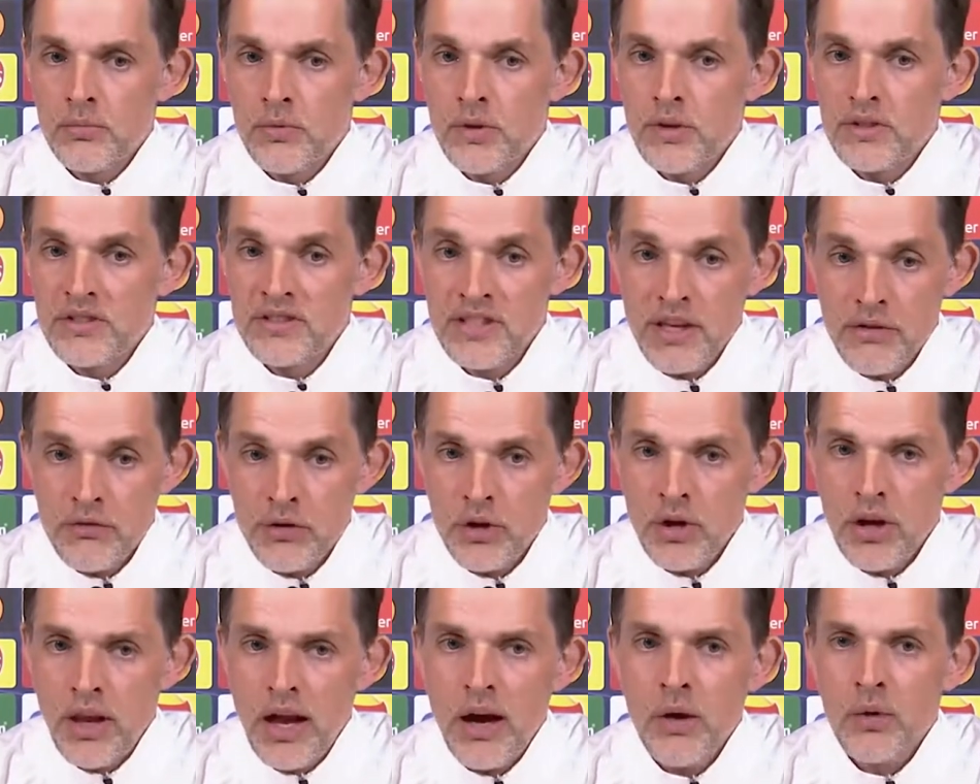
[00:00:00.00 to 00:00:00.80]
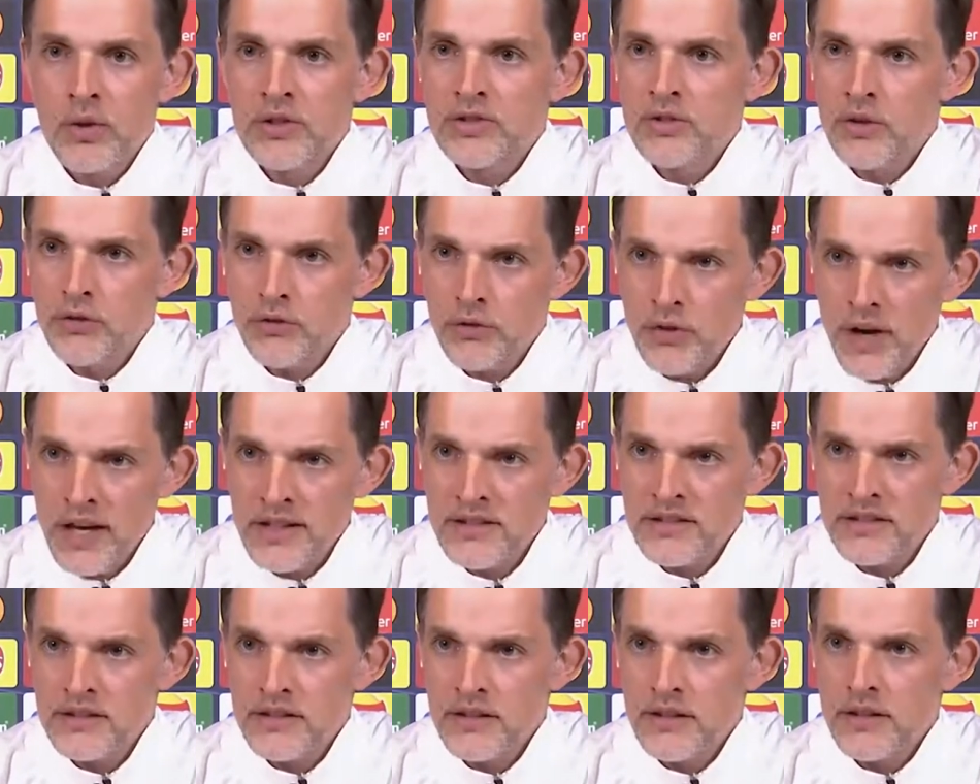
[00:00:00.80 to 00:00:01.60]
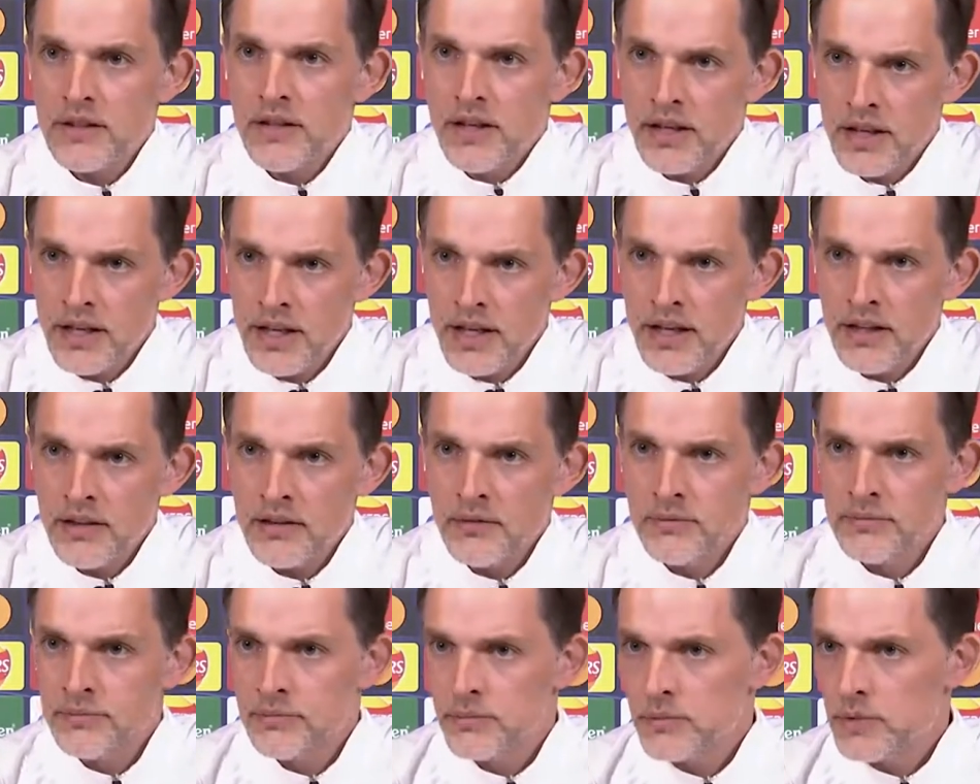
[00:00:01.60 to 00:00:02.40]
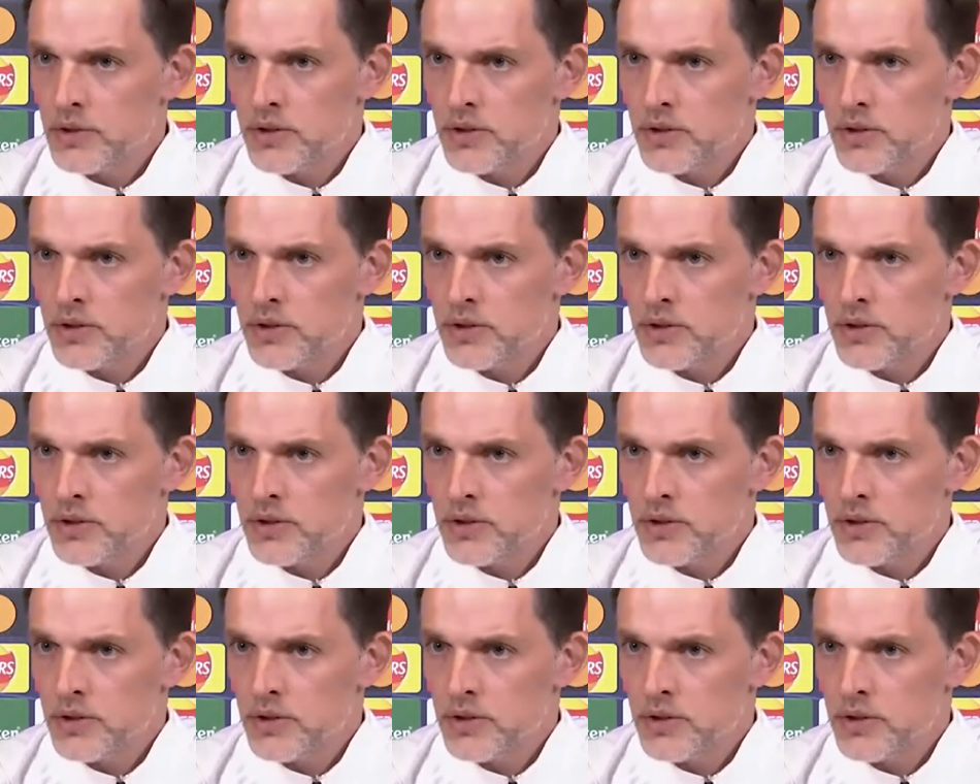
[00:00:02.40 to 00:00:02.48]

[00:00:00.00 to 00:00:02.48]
several hours of rest again.